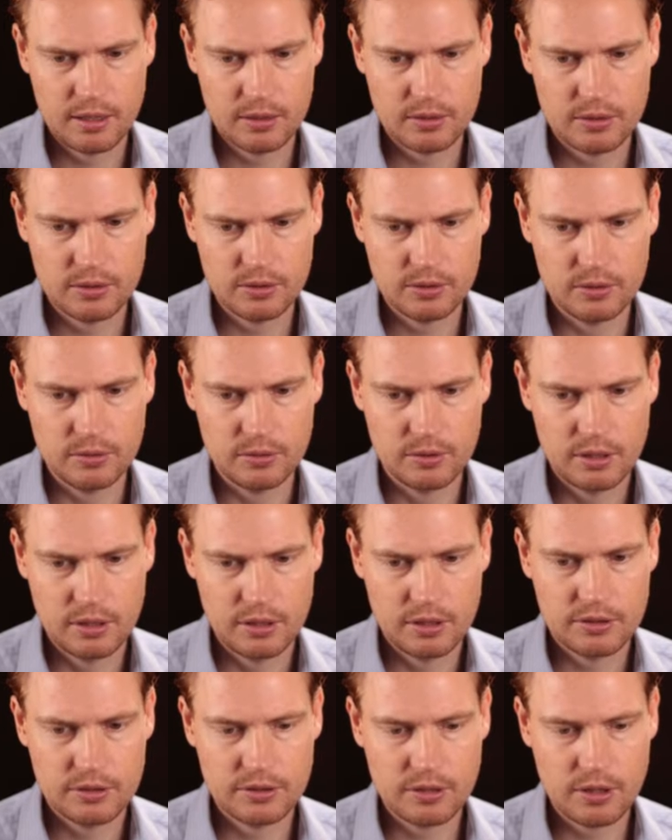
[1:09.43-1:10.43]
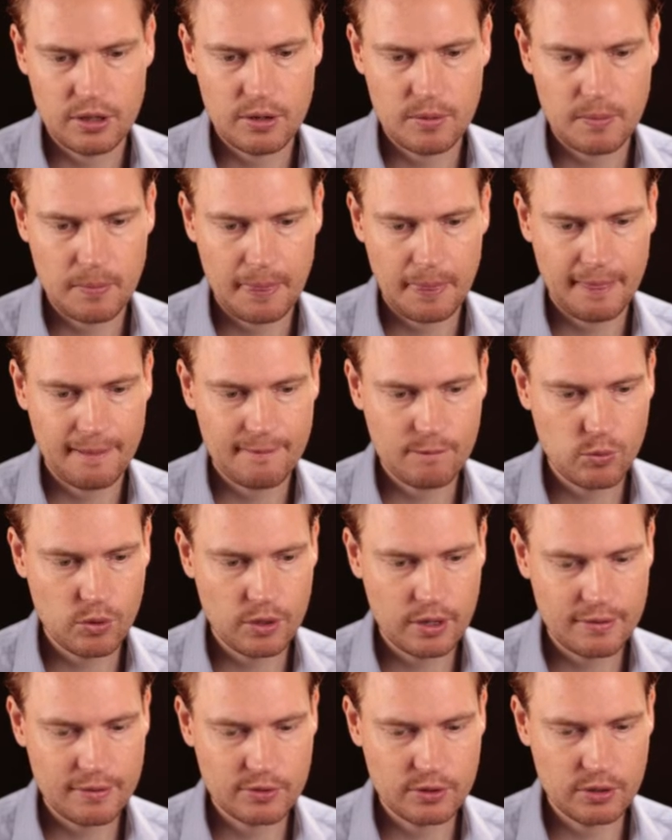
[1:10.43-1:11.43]
Cool. So
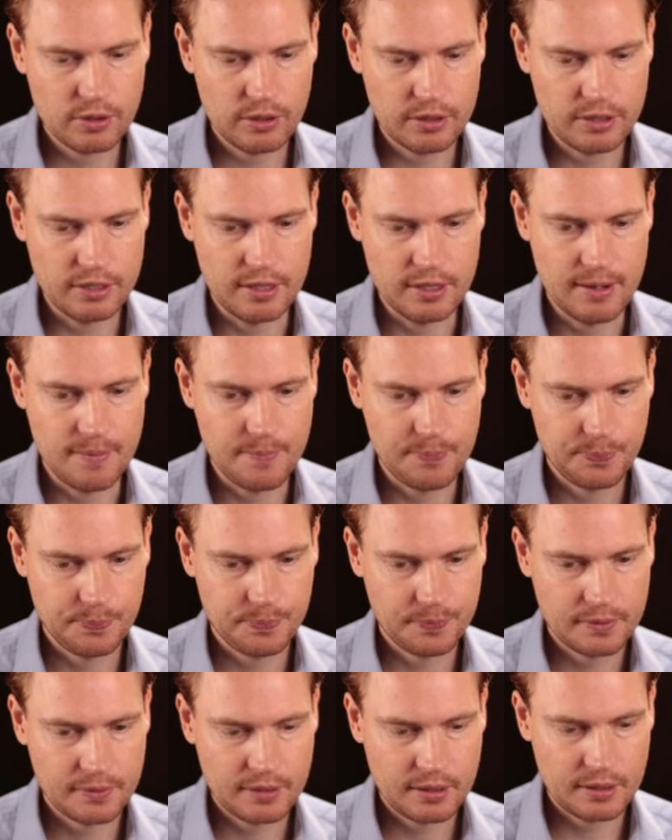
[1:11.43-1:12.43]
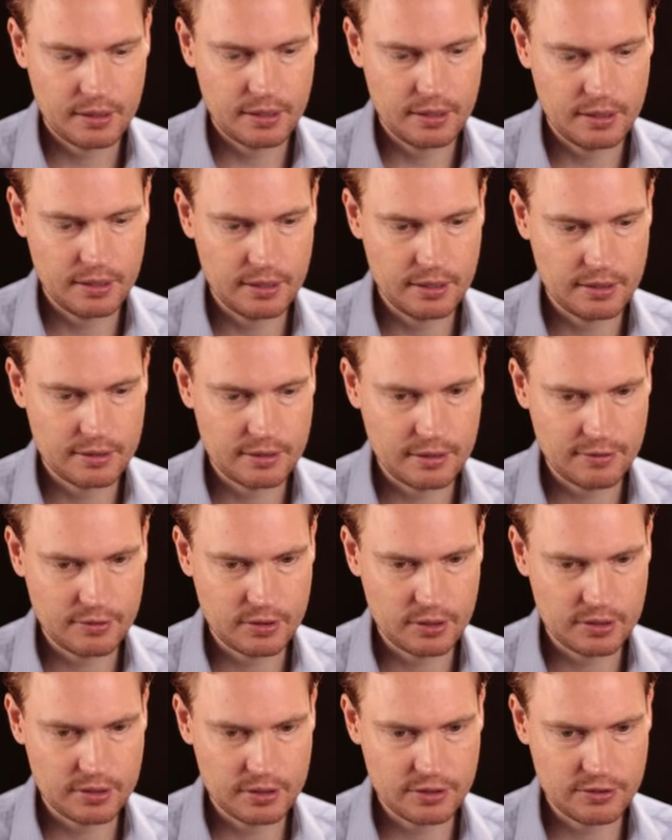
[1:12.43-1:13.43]
what I've got here is I've
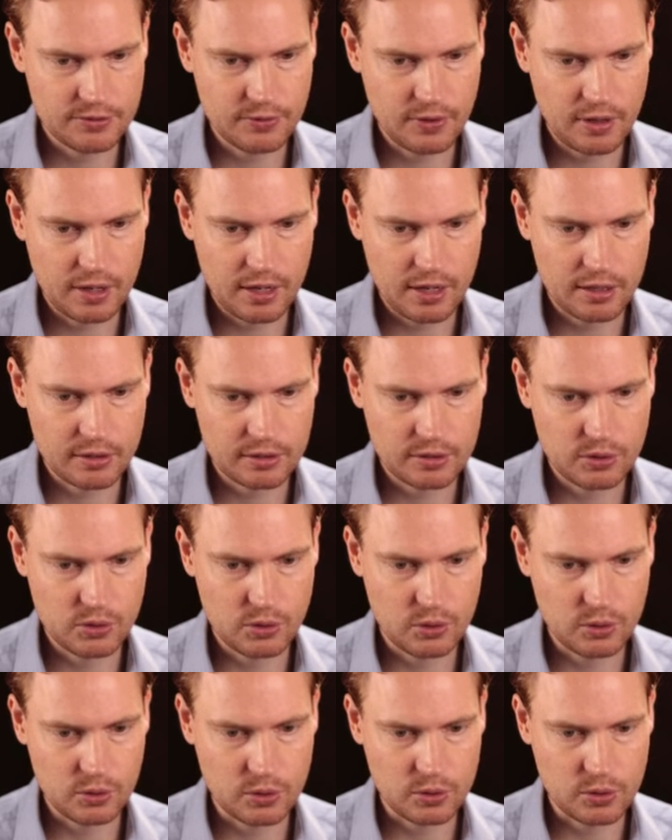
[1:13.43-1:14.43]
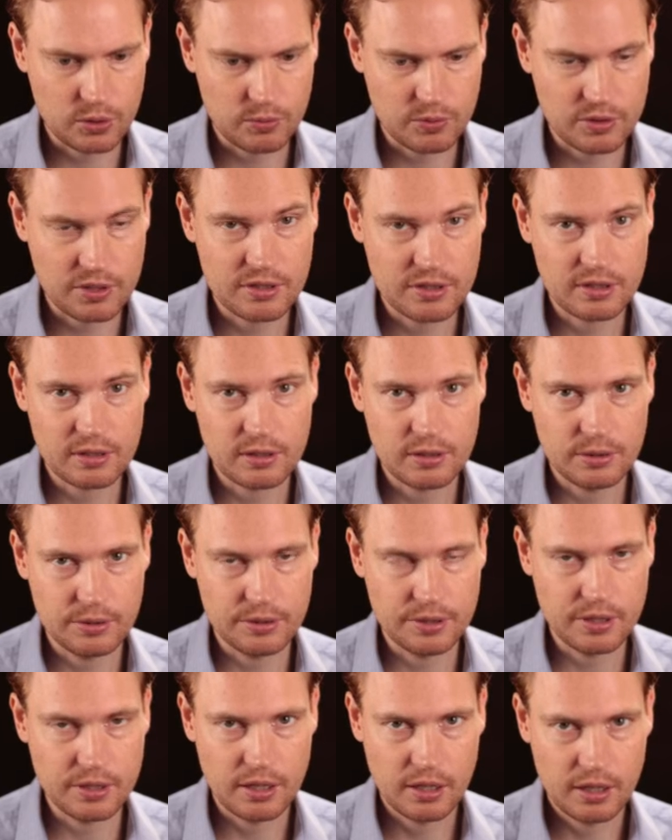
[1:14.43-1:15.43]
got this file called, which is
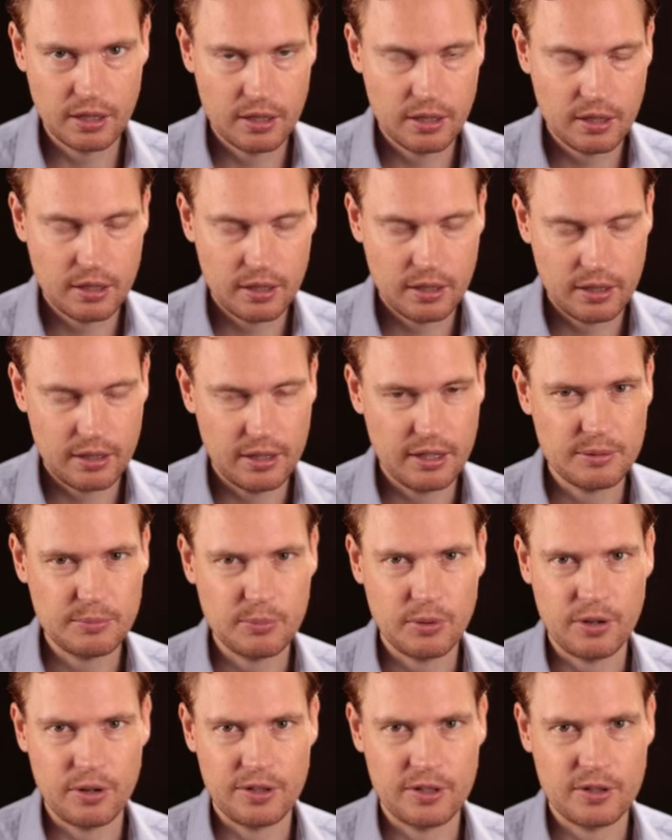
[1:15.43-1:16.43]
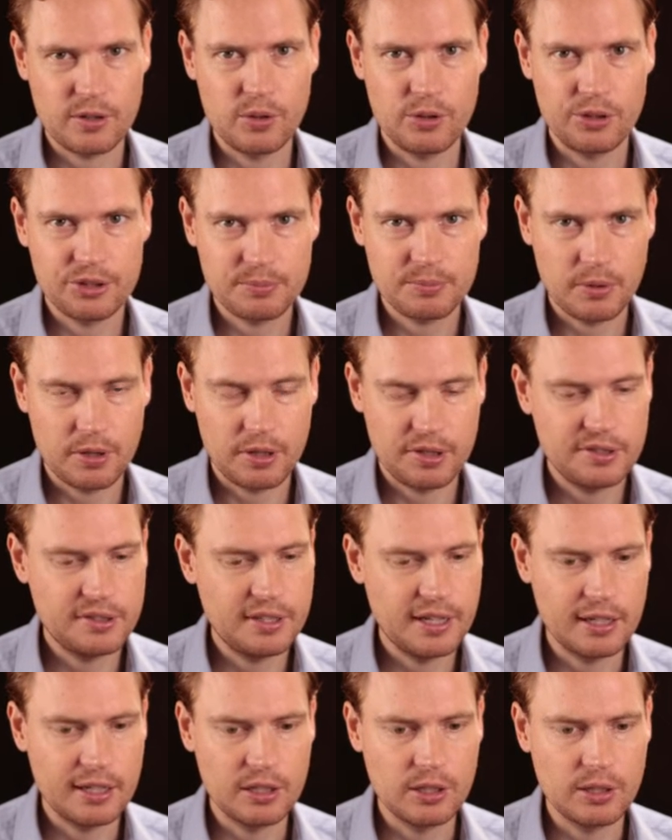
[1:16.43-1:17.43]
included as part of the course, part of the
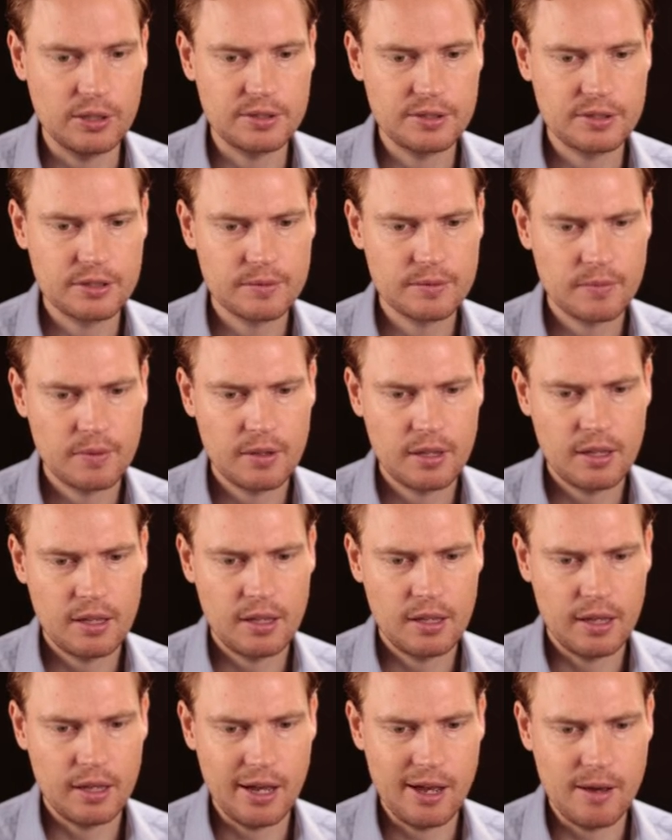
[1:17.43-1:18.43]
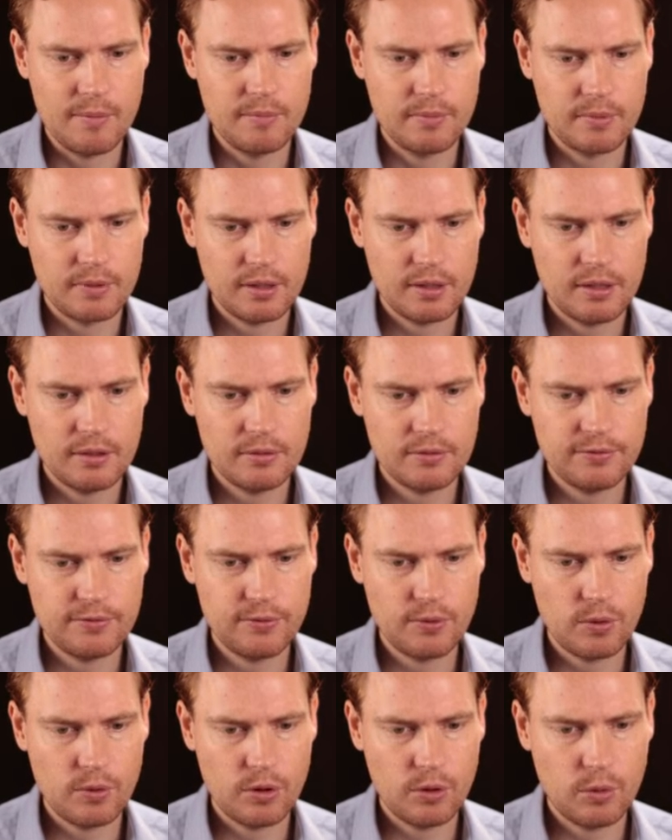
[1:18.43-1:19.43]
downloads,
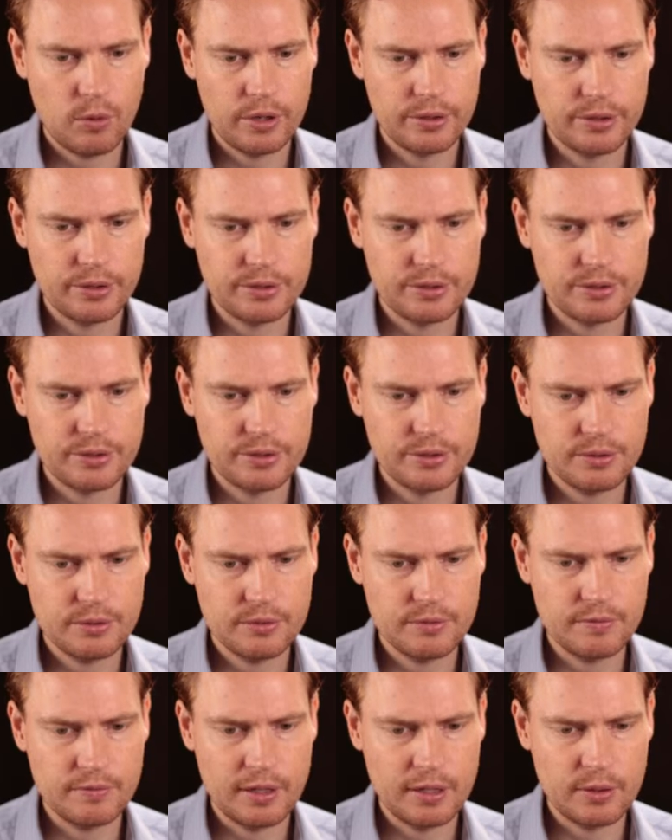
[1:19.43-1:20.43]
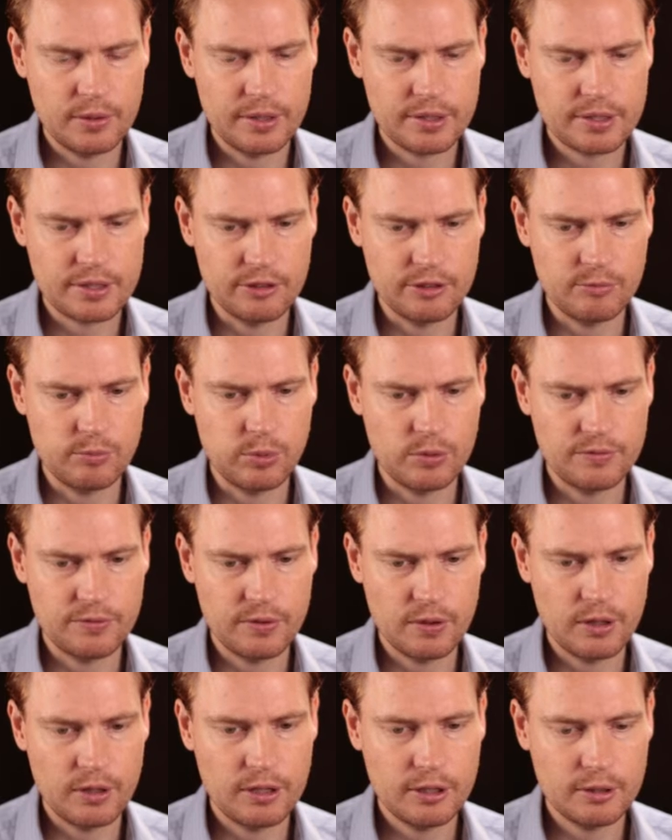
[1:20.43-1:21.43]
Inv401 valuation of
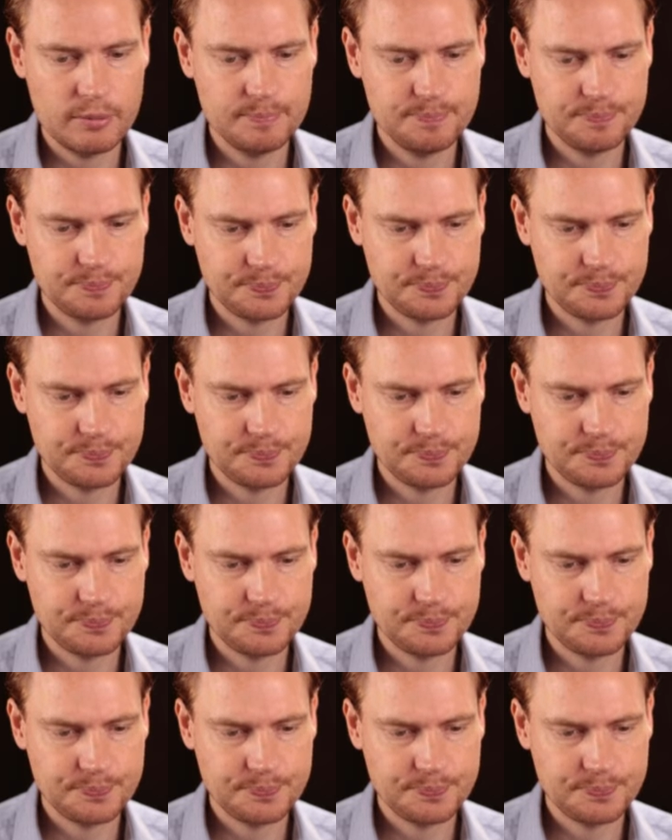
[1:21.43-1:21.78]
portfolio,